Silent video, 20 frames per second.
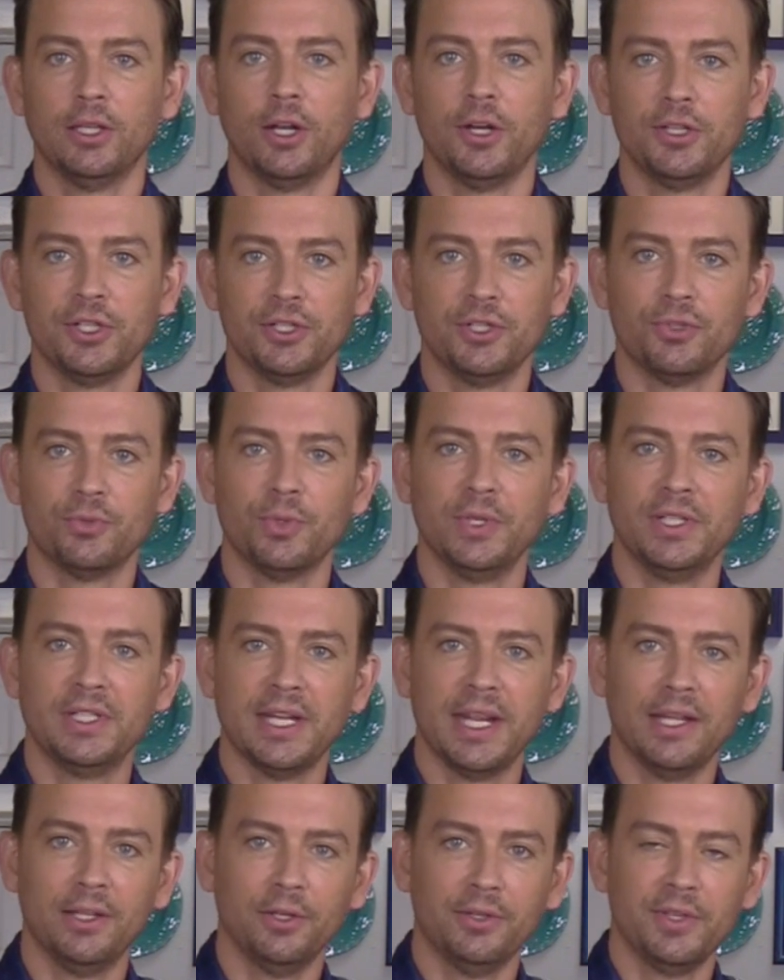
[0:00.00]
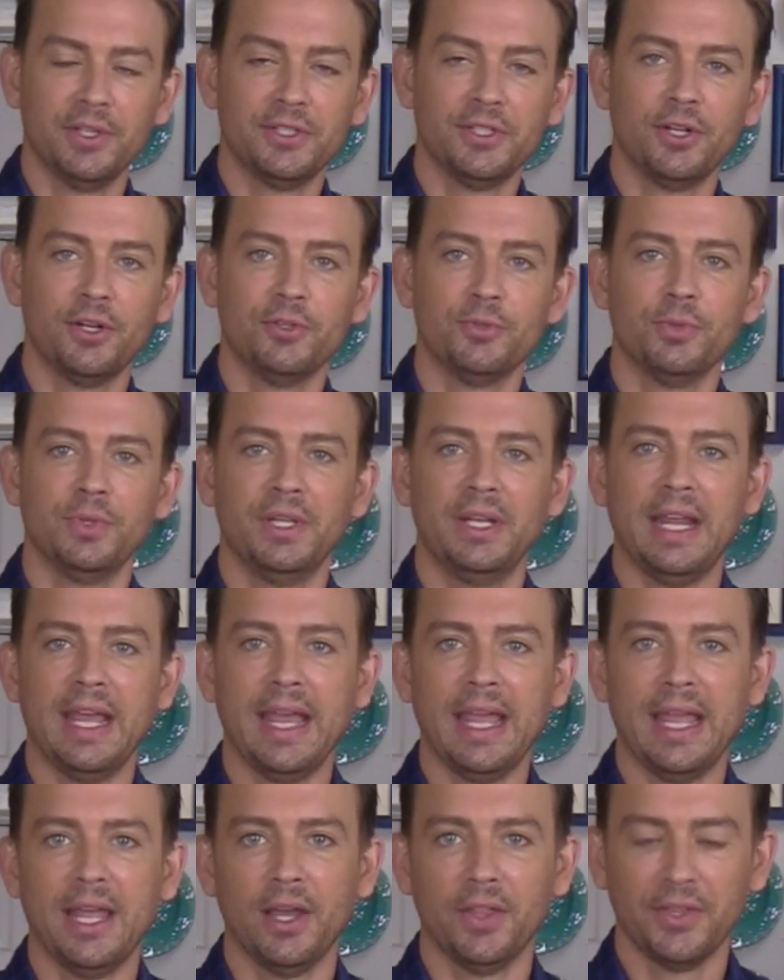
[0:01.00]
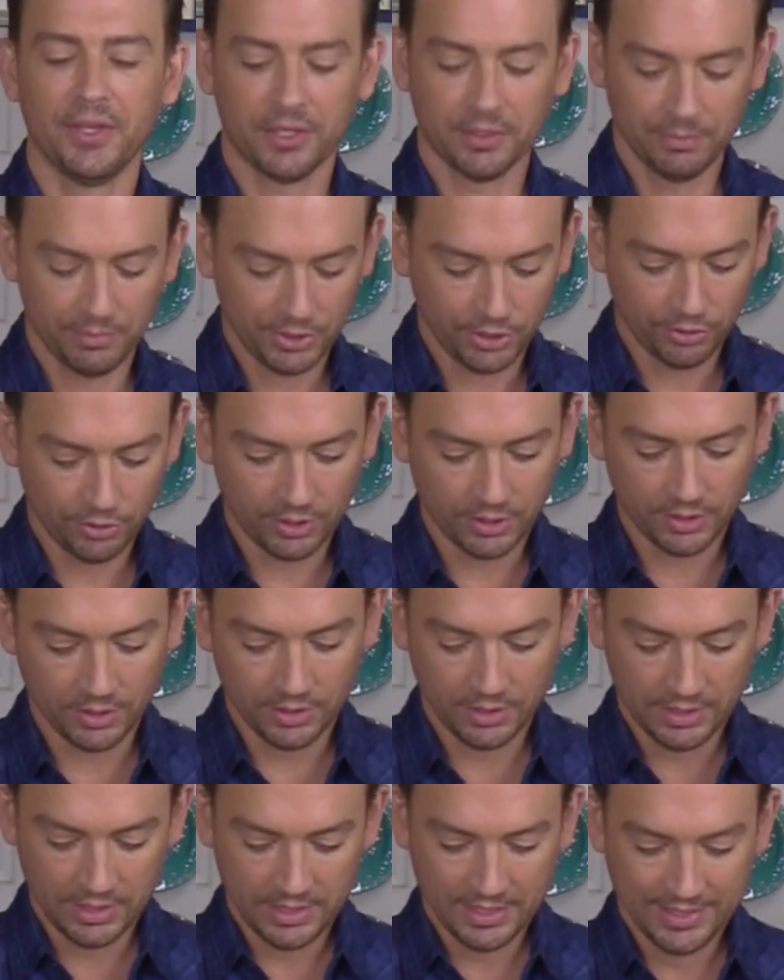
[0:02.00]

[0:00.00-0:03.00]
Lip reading: largest retailer that starts with an A on the computer.